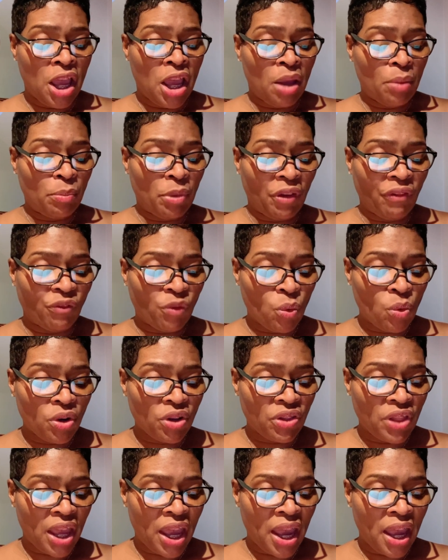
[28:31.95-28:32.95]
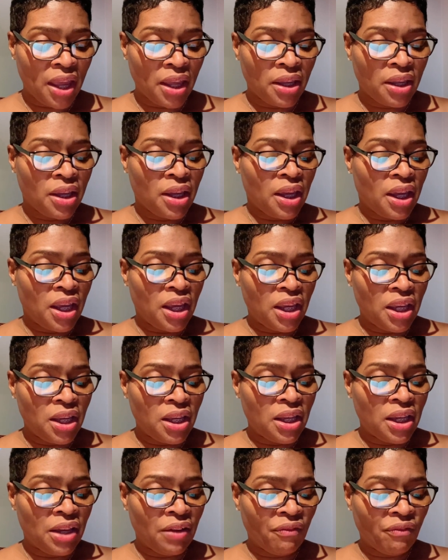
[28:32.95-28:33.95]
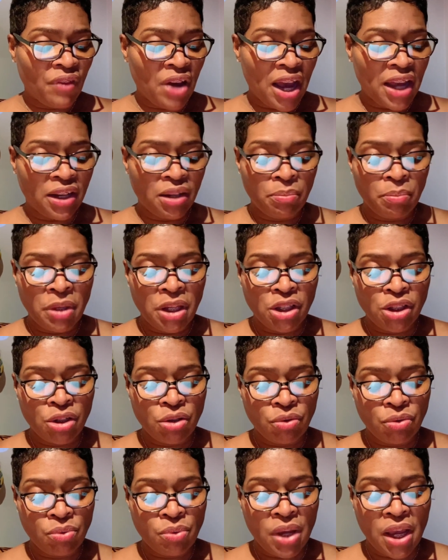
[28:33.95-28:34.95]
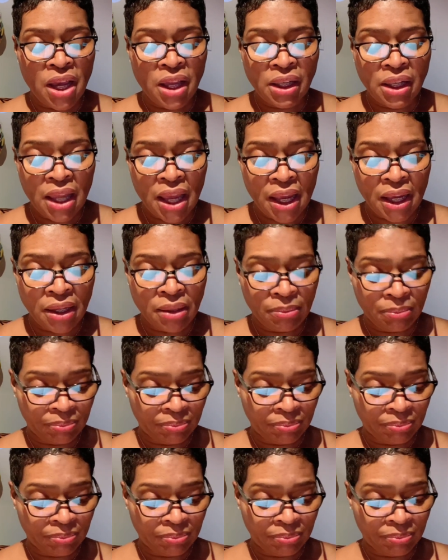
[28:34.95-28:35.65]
Before that, he invited me to LA